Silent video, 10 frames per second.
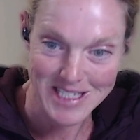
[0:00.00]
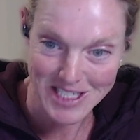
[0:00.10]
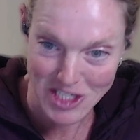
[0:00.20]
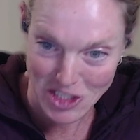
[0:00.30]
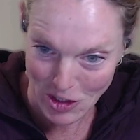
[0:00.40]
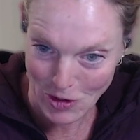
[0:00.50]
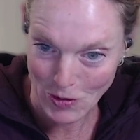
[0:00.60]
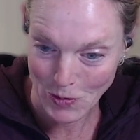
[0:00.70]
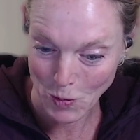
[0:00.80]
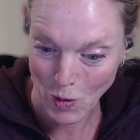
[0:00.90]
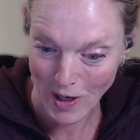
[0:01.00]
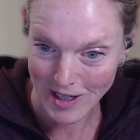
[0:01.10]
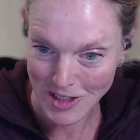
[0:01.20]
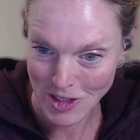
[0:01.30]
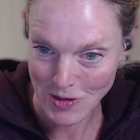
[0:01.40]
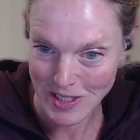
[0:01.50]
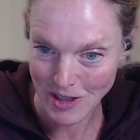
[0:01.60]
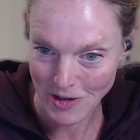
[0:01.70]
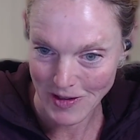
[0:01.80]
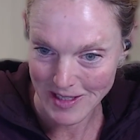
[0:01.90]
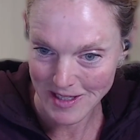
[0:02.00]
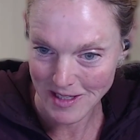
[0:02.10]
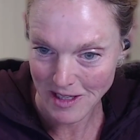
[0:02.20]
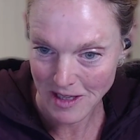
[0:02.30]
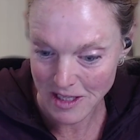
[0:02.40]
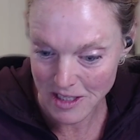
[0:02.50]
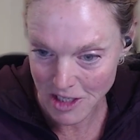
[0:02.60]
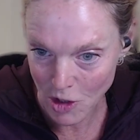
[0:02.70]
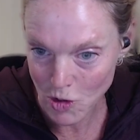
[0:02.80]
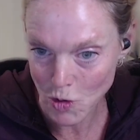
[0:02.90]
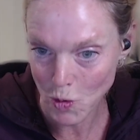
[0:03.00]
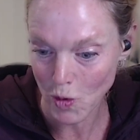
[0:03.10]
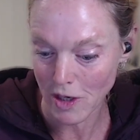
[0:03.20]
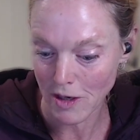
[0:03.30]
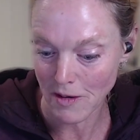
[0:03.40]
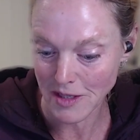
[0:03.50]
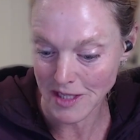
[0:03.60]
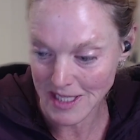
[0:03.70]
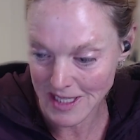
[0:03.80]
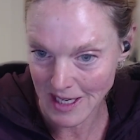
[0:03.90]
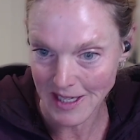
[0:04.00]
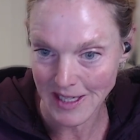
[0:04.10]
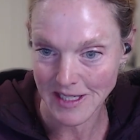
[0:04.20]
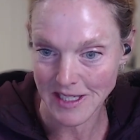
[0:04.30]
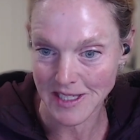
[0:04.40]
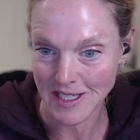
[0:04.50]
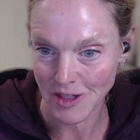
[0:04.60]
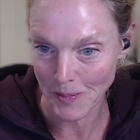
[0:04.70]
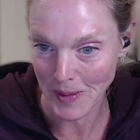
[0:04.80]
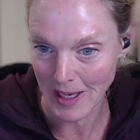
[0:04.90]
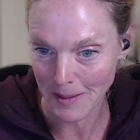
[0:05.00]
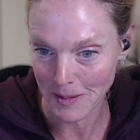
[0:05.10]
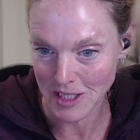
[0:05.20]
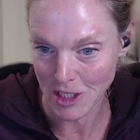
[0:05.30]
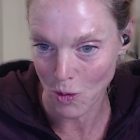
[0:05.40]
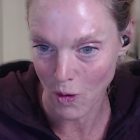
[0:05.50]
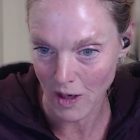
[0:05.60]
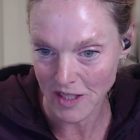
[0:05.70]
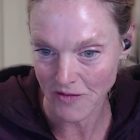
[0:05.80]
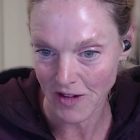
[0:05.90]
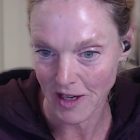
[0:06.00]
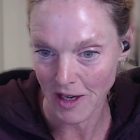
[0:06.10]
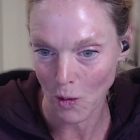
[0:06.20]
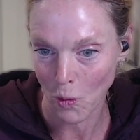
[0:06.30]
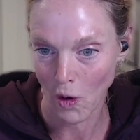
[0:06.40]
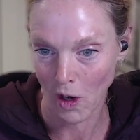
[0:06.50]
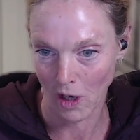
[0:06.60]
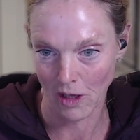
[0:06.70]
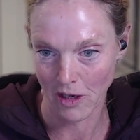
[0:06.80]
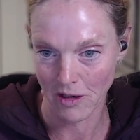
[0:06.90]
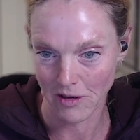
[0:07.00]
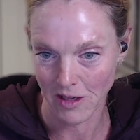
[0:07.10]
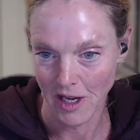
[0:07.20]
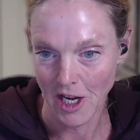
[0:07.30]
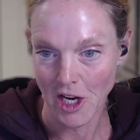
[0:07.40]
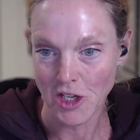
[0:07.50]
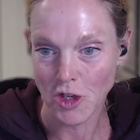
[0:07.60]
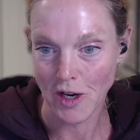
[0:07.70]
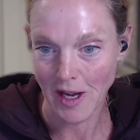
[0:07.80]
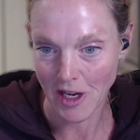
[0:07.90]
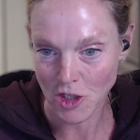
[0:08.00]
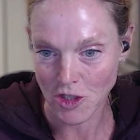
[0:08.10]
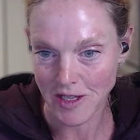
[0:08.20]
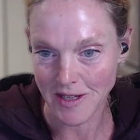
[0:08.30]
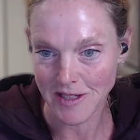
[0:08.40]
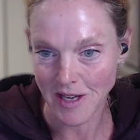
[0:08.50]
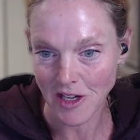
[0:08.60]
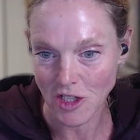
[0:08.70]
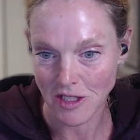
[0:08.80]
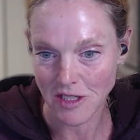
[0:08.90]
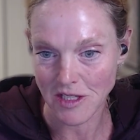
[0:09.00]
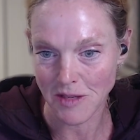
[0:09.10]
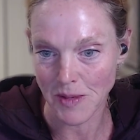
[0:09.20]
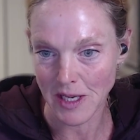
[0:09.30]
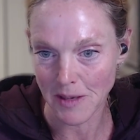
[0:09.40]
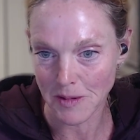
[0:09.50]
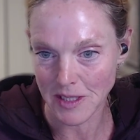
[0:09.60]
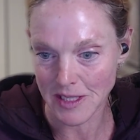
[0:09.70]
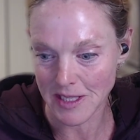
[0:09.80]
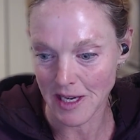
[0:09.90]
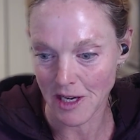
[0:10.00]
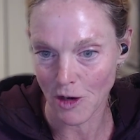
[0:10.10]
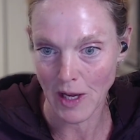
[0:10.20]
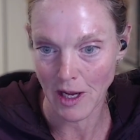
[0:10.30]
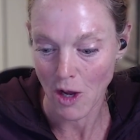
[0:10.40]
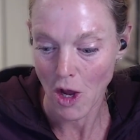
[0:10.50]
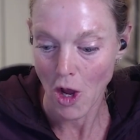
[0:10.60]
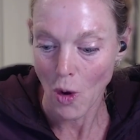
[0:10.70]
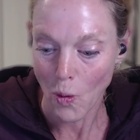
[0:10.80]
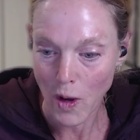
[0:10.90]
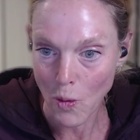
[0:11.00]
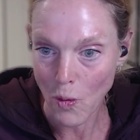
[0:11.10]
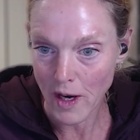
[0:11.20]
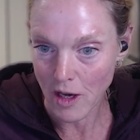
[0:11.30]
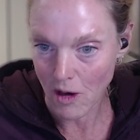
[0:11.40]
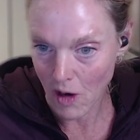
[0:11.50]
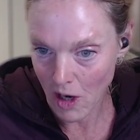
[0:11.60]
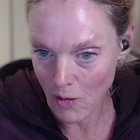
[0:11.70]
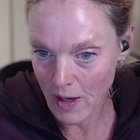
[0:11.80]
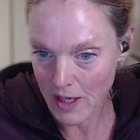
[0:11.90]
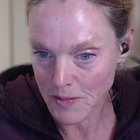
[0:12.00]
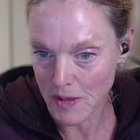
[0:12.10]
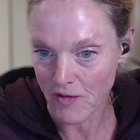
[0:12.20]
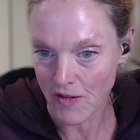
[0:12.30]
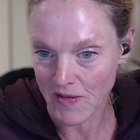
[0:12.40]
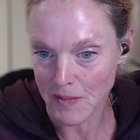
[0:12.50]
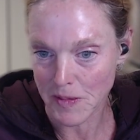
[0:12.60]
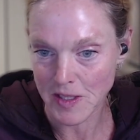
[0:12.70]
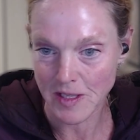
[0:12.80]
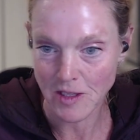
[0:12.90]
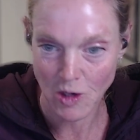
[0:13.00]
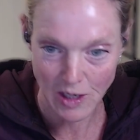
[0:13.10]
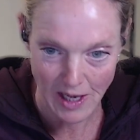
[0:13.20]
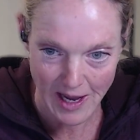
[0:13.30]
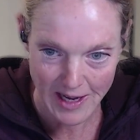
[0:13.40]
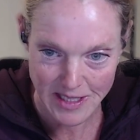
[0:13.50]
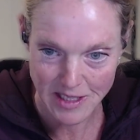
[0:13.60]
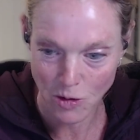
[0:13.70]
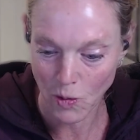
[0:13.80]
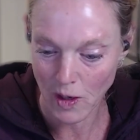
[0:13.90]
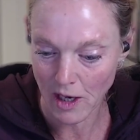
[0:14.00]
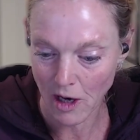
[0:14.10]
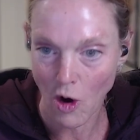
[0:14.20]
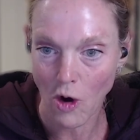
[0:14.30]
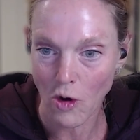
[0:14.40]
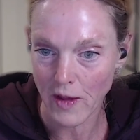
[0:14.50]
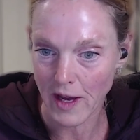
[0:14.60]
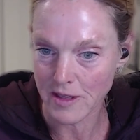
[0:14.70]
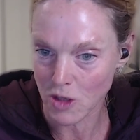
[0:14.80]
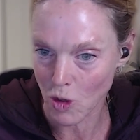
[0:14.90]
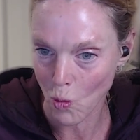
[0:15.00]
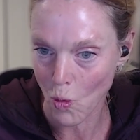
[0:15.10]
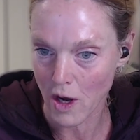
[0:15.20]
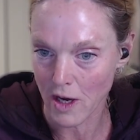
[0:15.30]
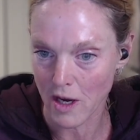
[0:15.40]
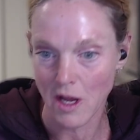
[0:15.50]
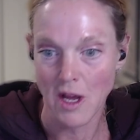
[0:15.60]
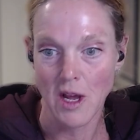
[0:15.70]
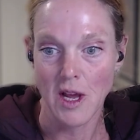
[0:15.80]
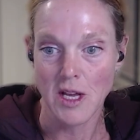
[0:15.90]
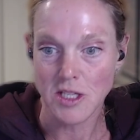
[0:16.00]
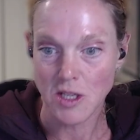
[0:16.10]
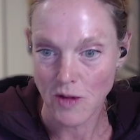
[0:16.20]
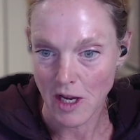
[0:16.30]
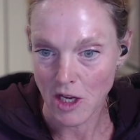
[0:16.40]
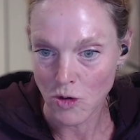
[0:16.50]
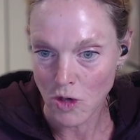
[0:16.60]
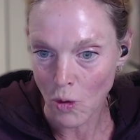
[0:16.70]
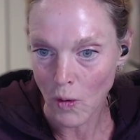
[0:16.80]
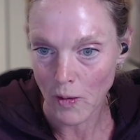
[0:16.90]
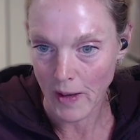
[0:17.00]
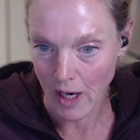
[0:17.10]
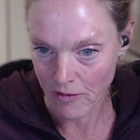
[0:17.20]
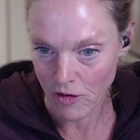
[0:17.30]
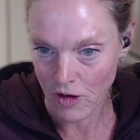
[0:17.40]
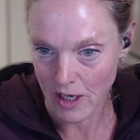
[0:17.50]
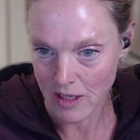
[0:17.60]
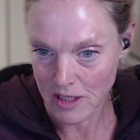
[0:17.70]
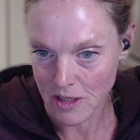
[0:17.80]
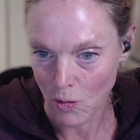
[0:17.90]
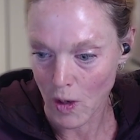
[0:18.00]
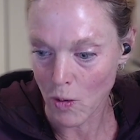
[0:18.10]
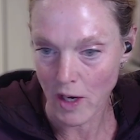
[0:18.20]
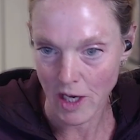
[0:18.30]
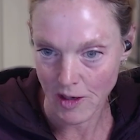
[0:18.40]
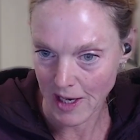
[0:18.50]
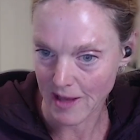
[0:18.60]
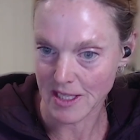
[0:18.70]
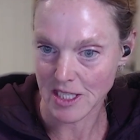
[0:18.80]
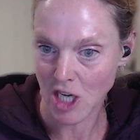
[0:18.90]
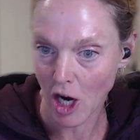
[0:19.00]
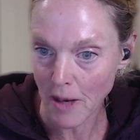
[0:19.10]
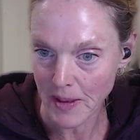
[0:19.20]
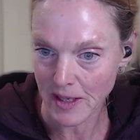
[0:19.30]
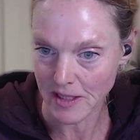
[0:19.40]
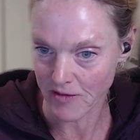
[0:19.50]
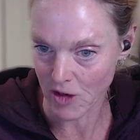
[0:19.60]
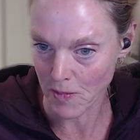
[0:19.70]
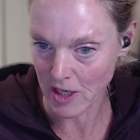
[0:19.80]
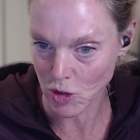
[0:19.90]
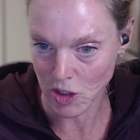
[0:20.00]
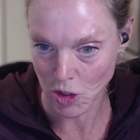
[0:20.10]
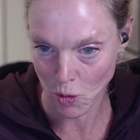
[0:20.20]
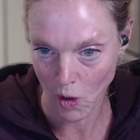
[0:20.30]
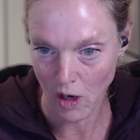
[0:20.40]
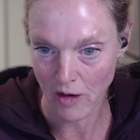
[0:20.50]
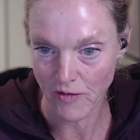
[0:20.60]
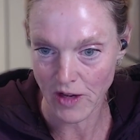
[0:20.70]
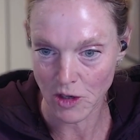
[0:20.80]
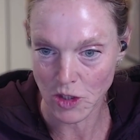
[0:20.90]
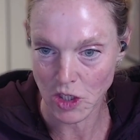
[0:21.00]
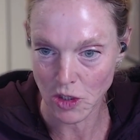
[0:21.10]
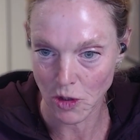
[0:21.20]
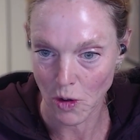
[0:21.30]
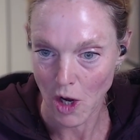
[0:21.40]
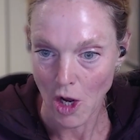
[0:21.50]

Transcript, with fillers: to show what a zone zero is. The zones were designed to be able to quantify workload during exercise sessions, to be able to say, okay, we want your heart rate to be 50% or less. So we're going to call that zone one so that you know what recovery is. We want you to hit the top end of your metrics to work on VO2.